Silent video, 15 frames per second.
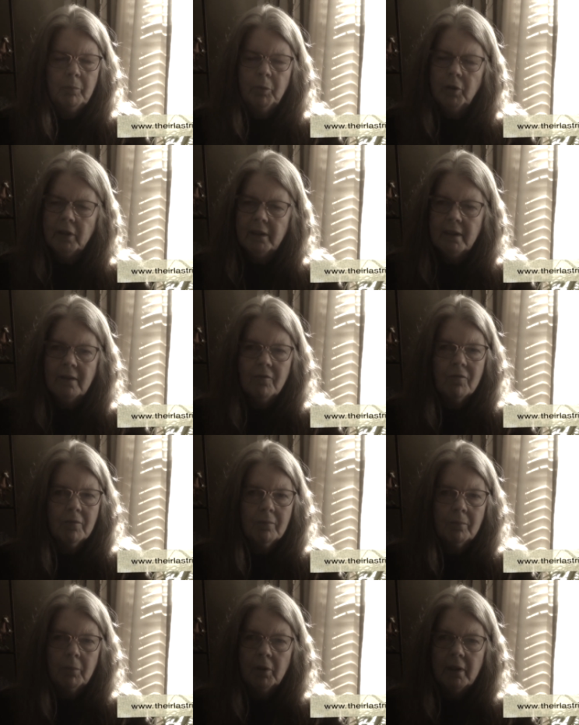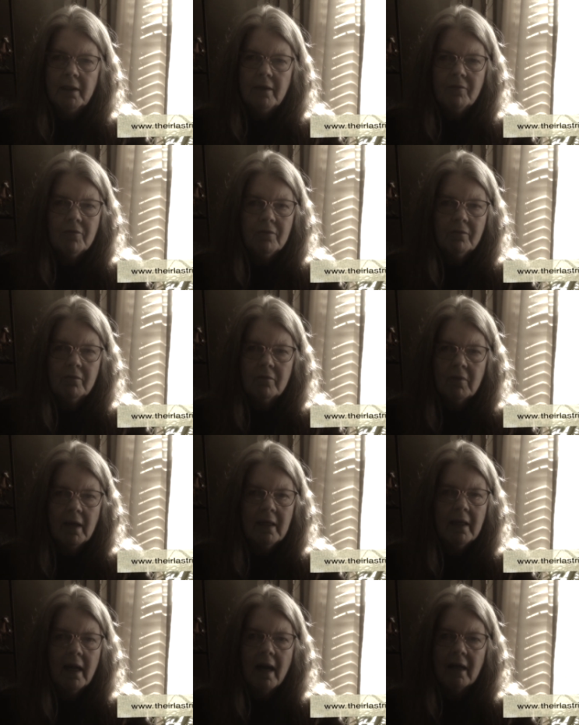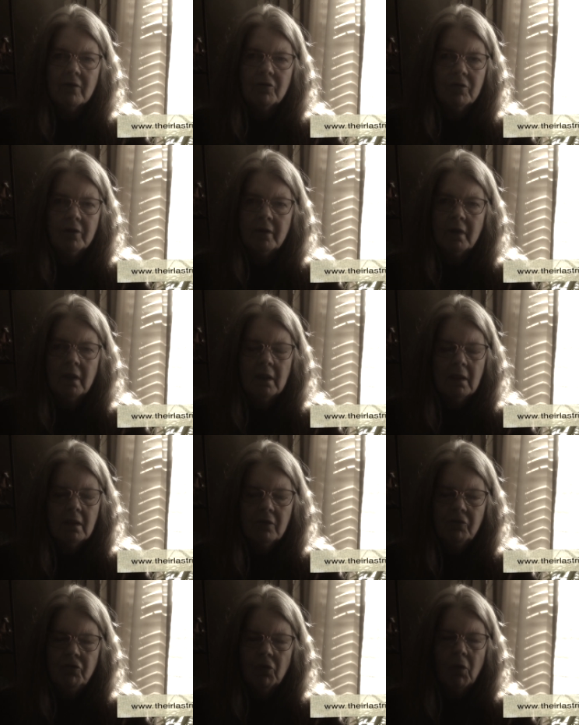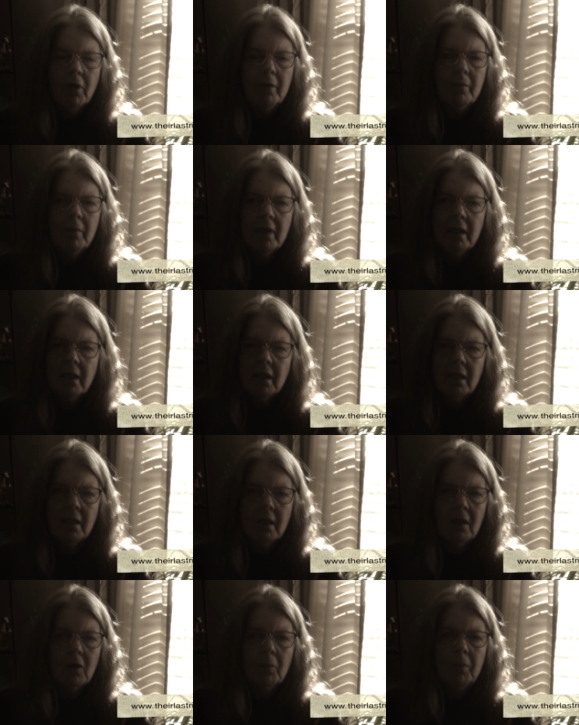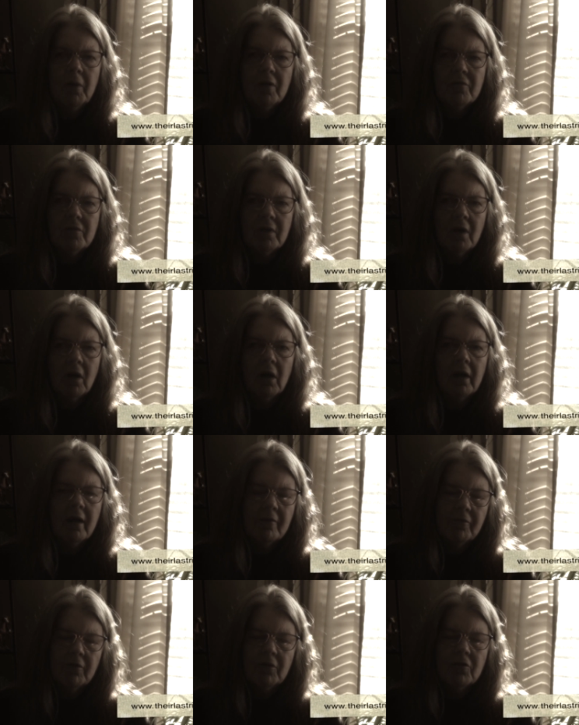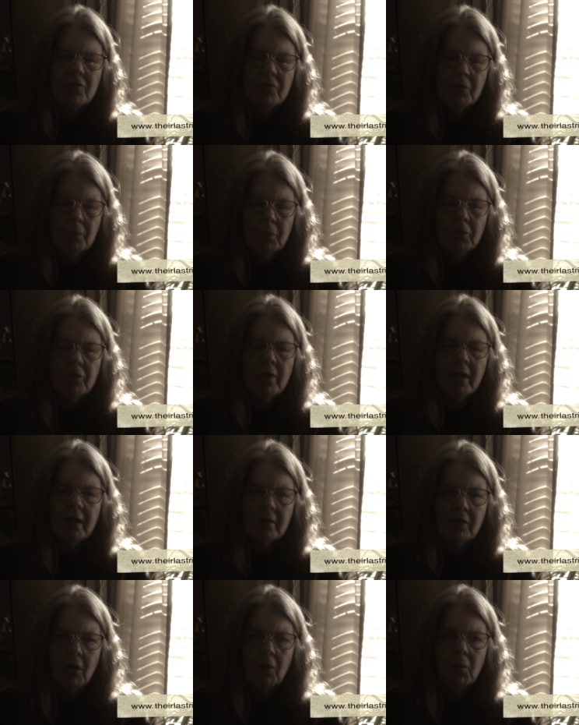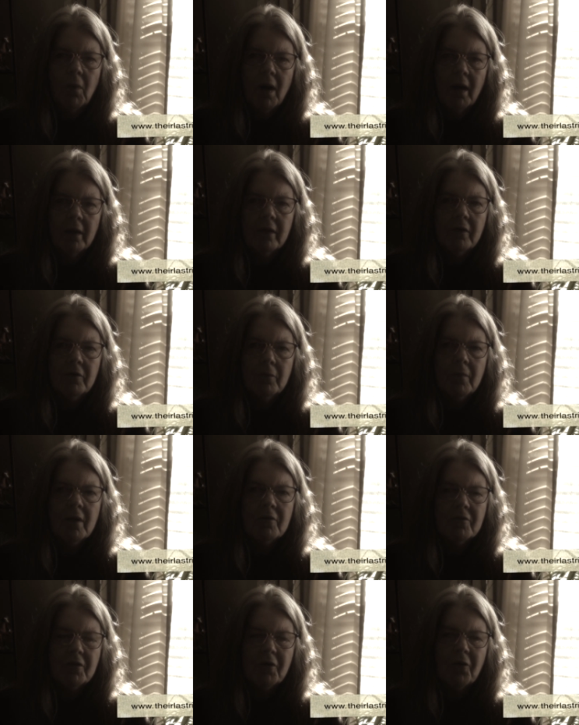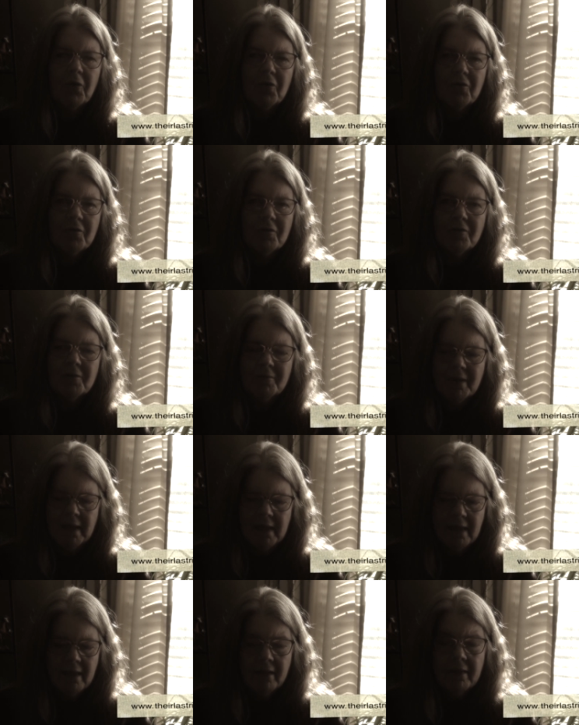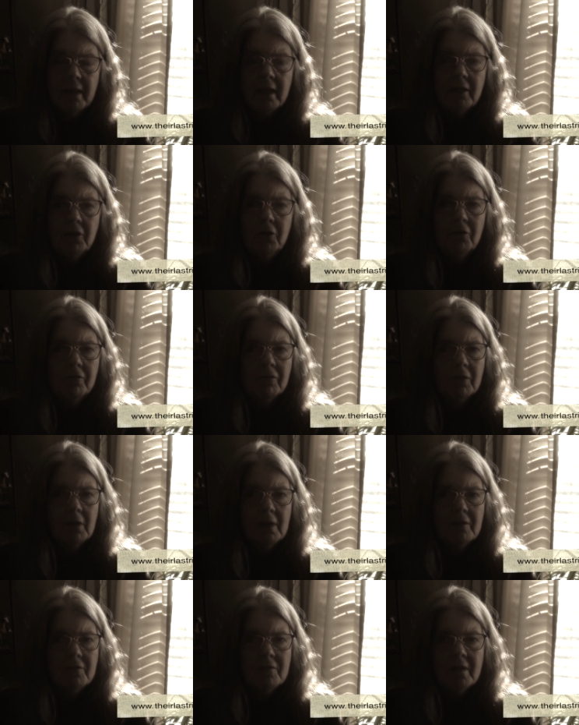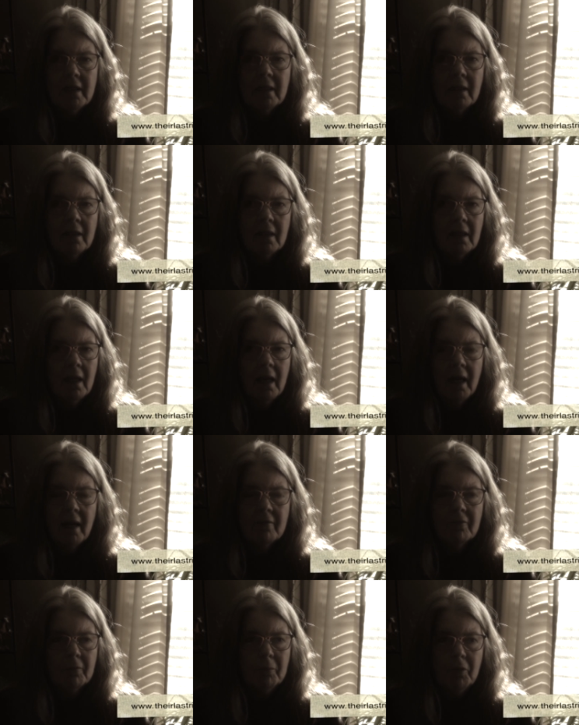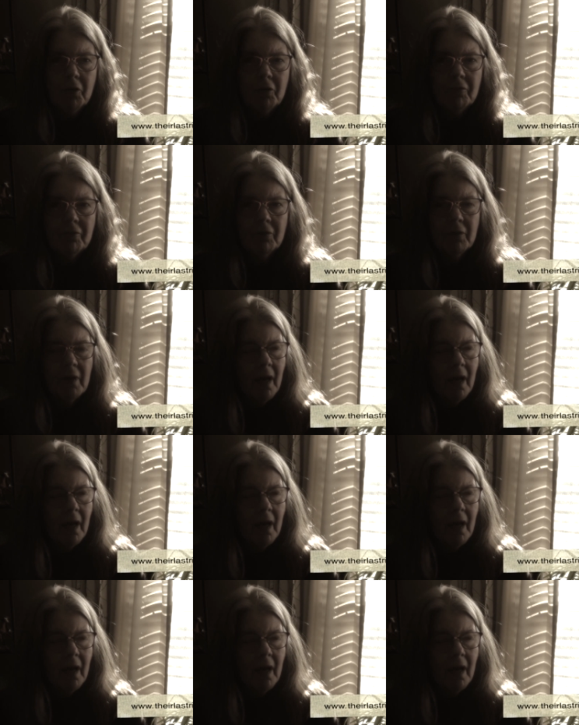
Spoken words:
please take action. Join me and help us in our efforts to protect our wild and domestic horses. Thank you for listening. Have a beautiful